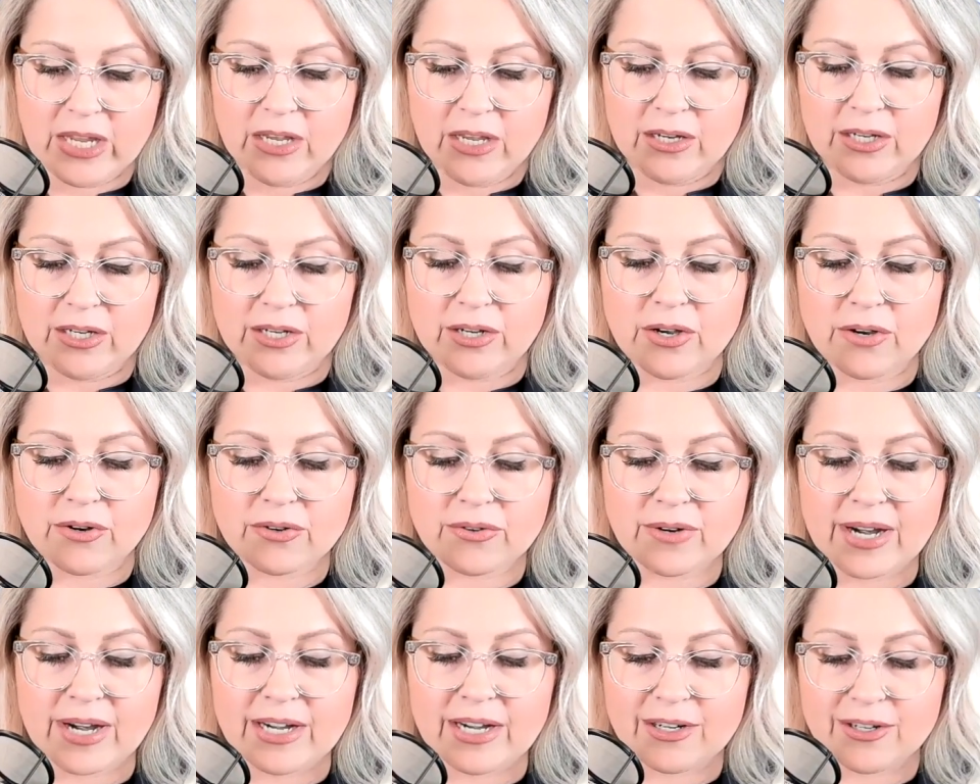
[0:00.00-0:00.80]
you know,
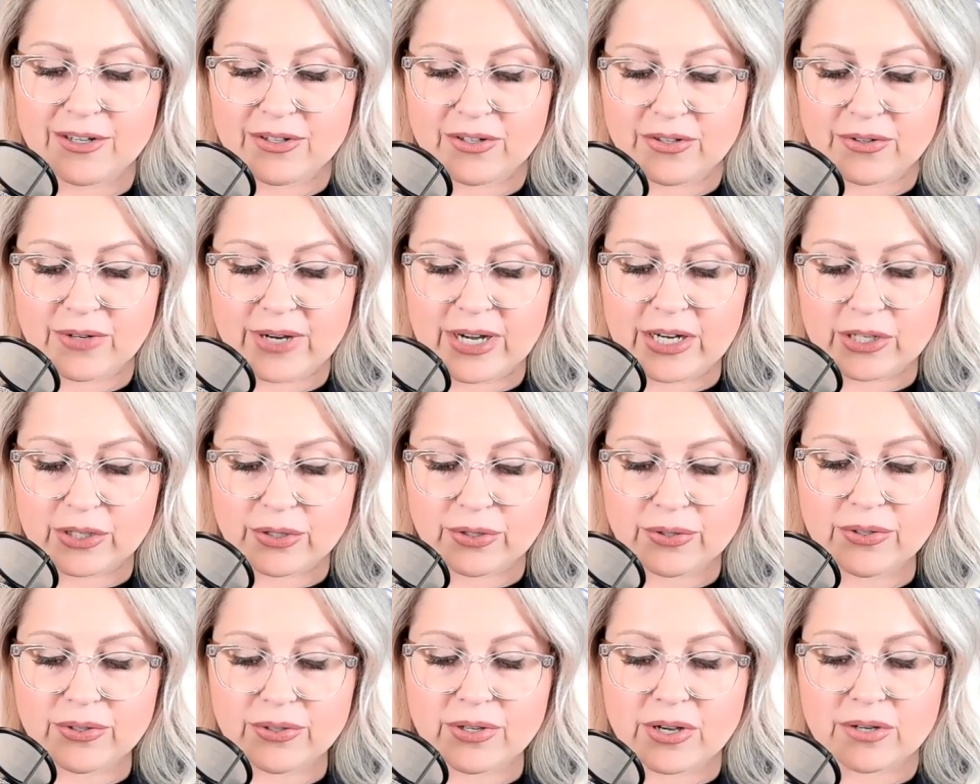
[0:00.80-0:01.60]
great, great
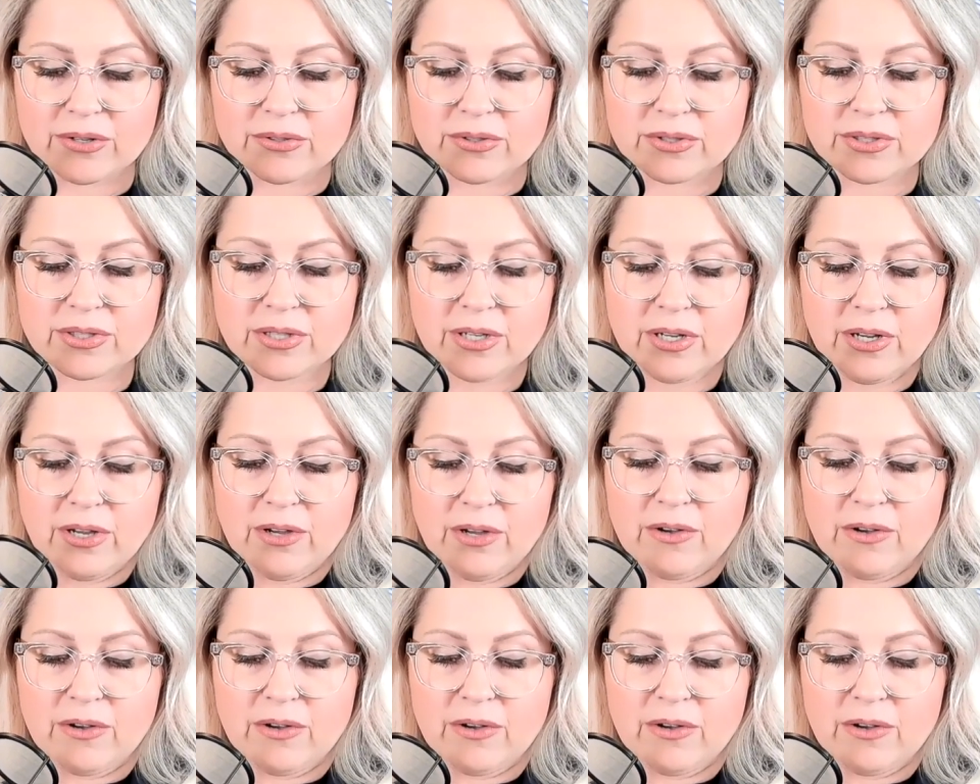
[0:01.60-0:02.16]
kudos